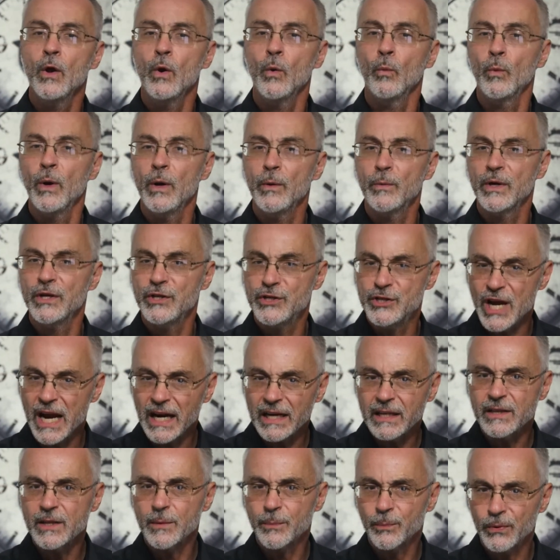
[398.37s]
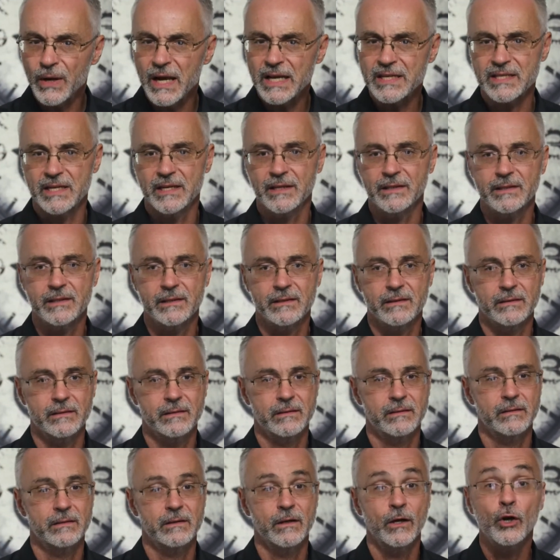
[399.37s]
We reject the present,
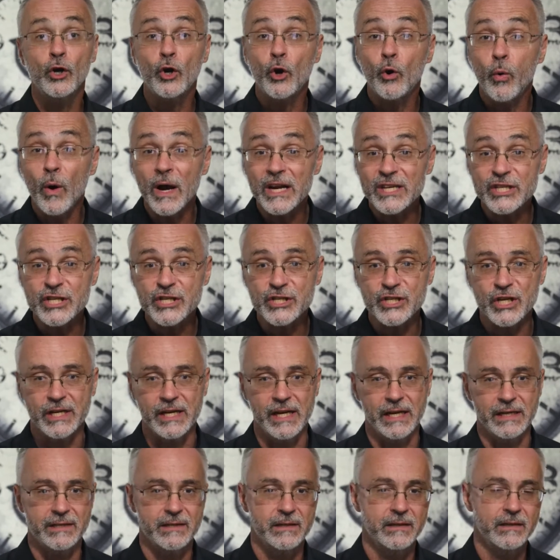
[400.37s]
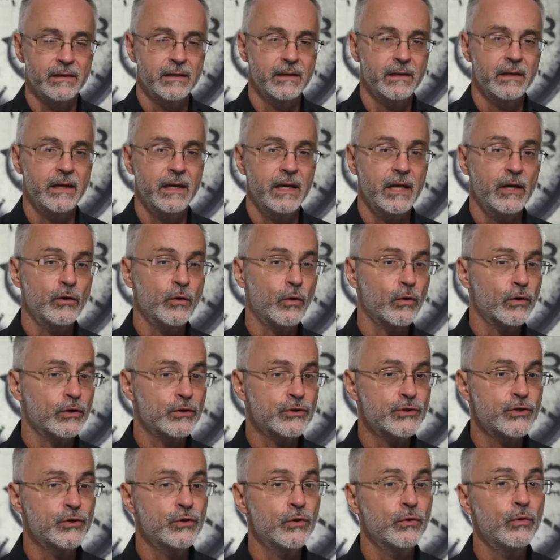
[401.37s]
question it, in order
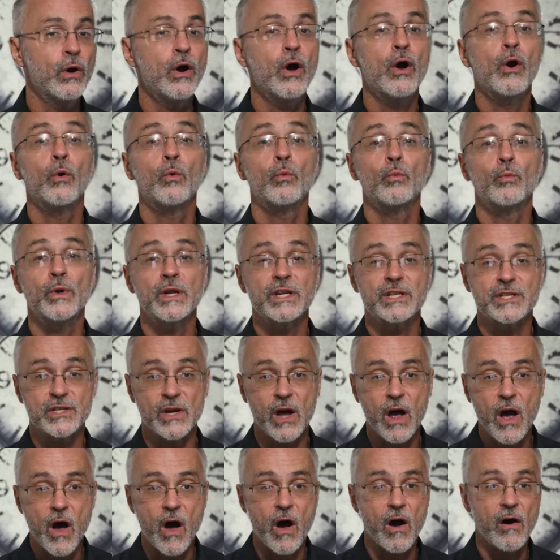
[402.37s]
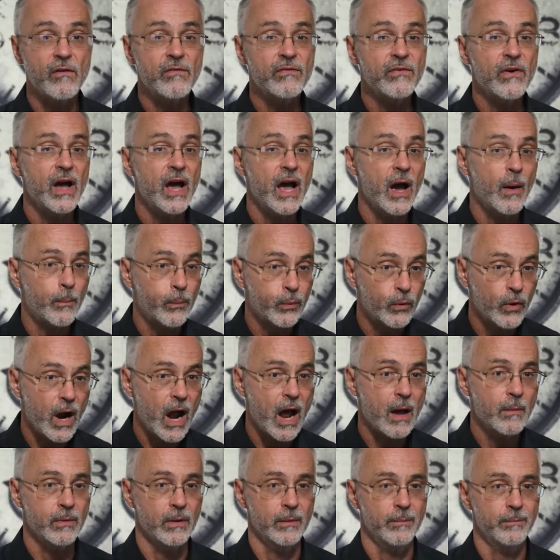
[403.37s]
to resolve a
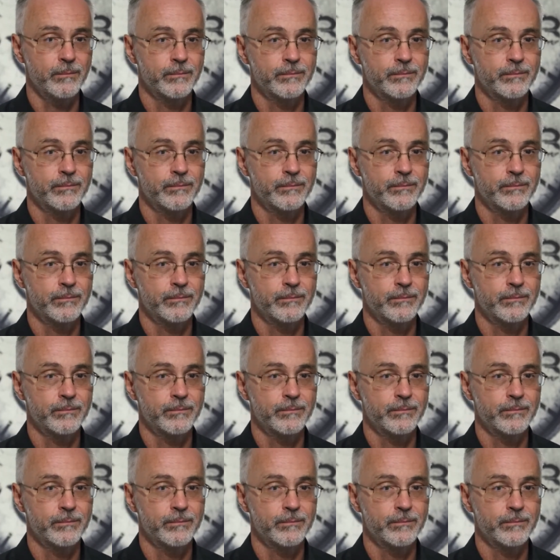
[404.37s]
problem,